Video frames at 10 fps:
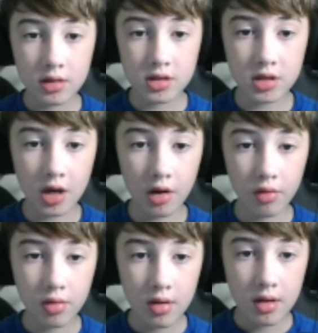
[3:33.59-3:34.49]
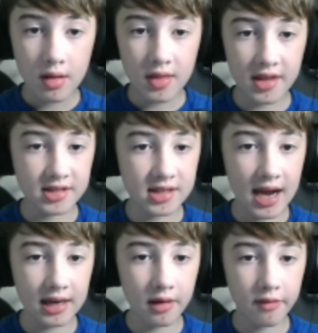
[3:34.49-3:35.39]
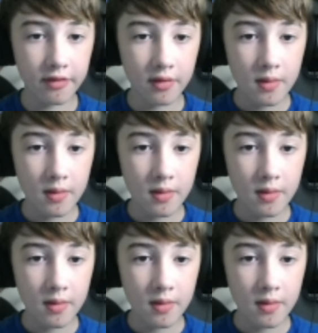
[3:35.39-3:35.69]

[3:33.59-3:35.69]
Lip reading: So this kind of